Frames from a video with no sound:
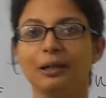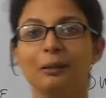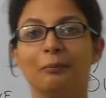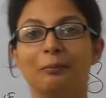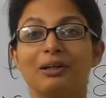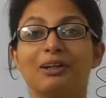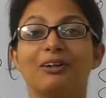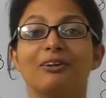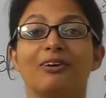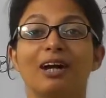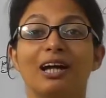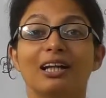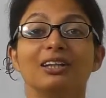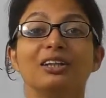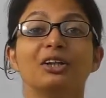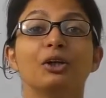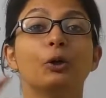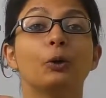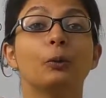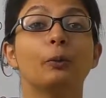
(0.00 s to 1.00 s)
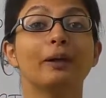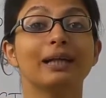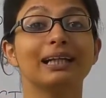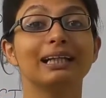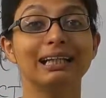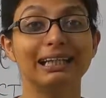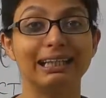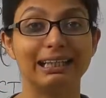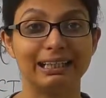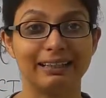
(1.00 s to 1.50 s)
but run
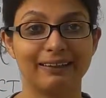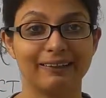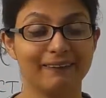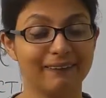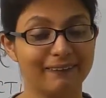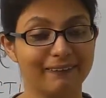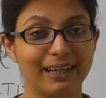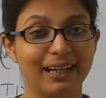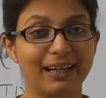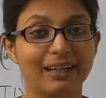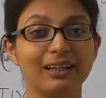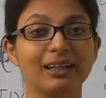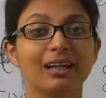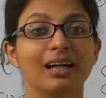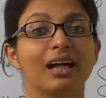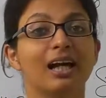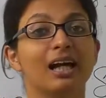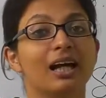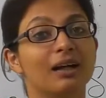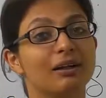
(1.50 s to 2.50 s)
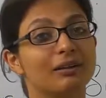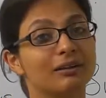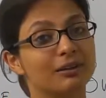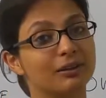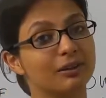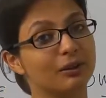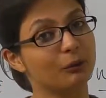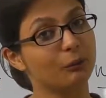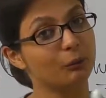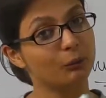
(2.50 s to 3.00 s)
quickly. There,
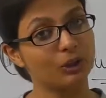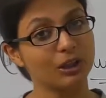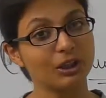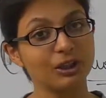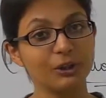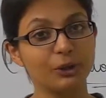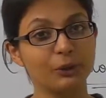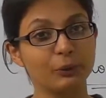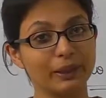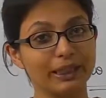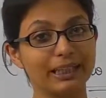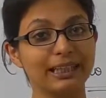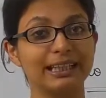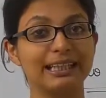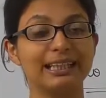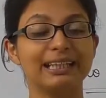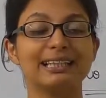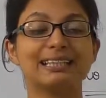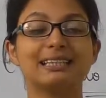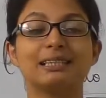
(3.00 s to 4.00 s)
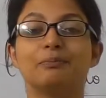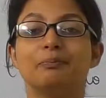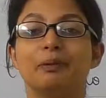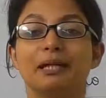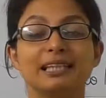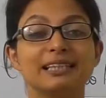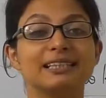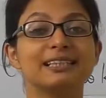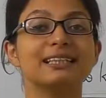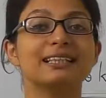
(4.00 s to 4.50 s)
the word quickly is
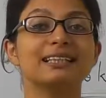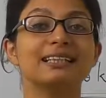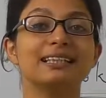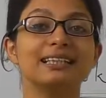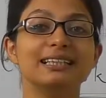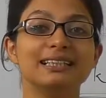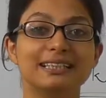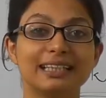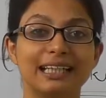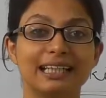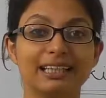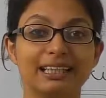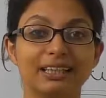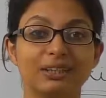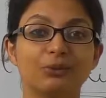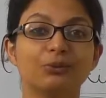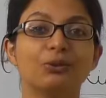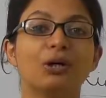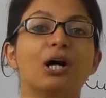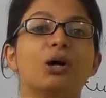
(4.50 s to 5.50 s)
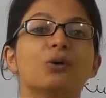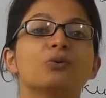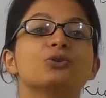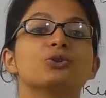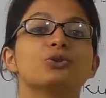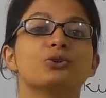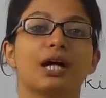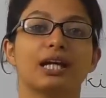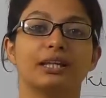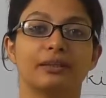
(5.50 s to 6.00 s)
basically telling you how
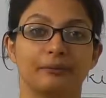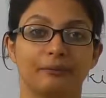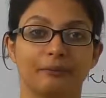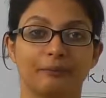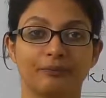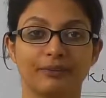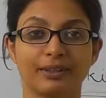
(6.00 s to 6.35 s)
to run.